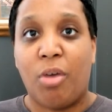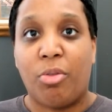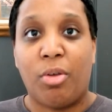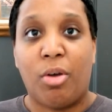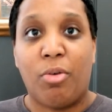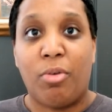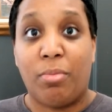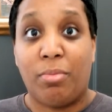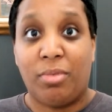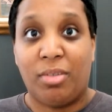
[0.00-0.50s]

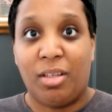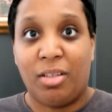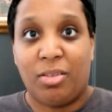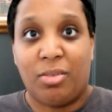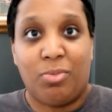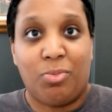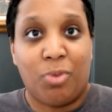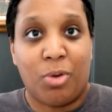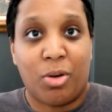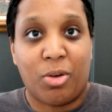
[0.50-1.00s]
Although it
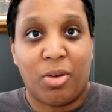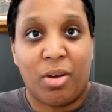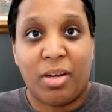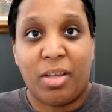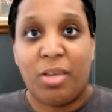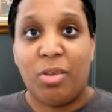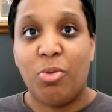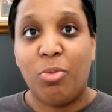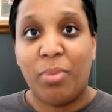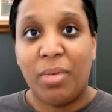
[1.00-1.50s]
doesn't work on
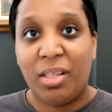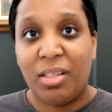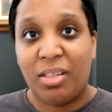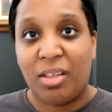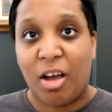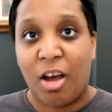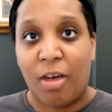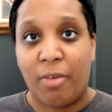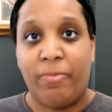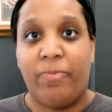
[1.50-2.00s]
humans,
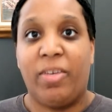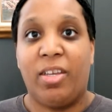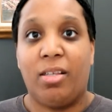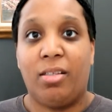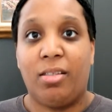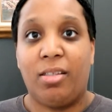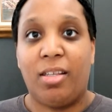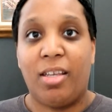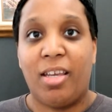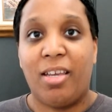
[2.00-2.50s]

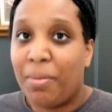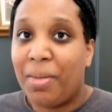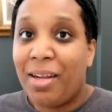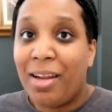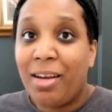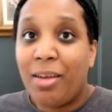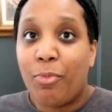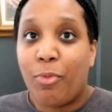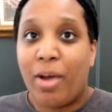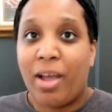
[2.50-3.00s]
obviously. But
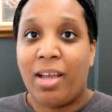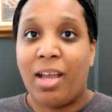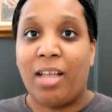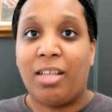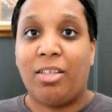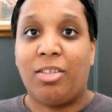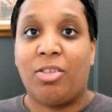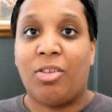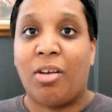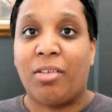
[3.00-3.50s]
anyway,
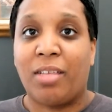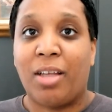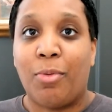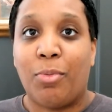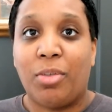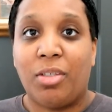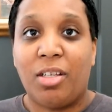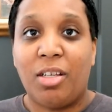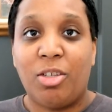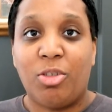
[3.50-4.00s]
I just thought
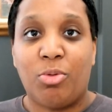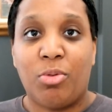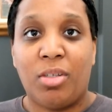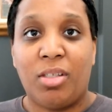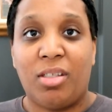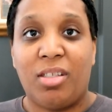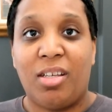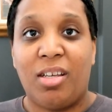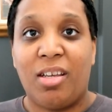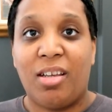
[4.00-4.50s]
that was
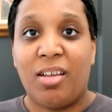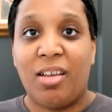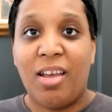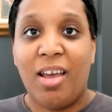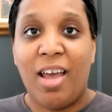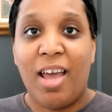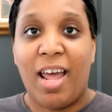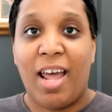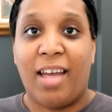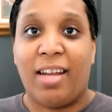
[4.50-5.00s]
interesting,
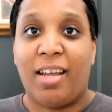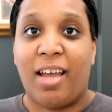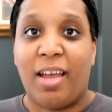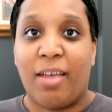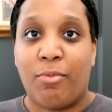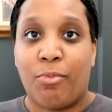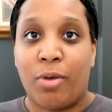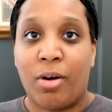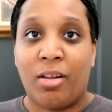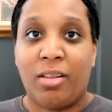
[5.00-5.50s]
and
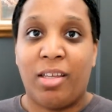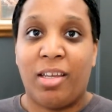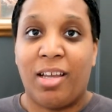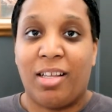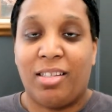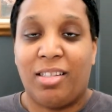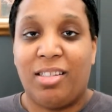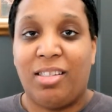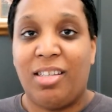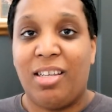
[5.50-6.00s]
I rarely
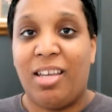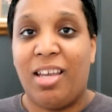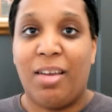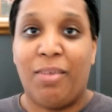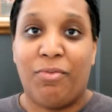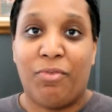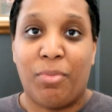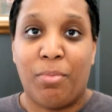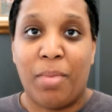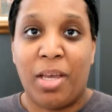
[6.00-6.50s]
get to see
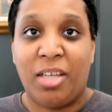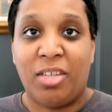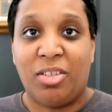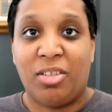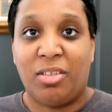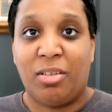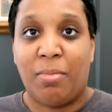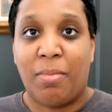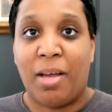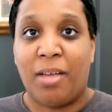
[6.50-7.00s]

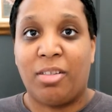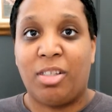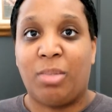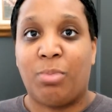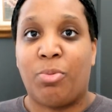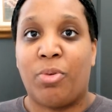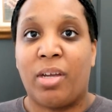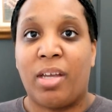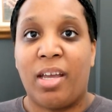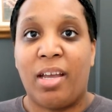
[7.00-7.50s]
information about
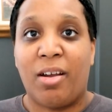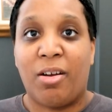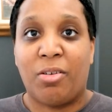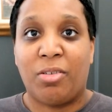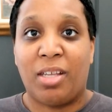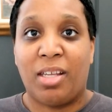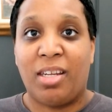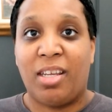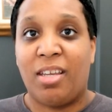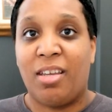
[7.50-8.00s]

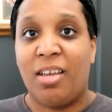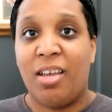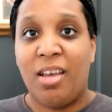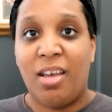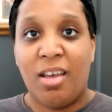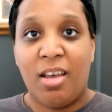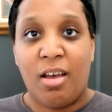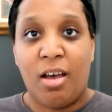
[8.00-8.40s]
Springhares, any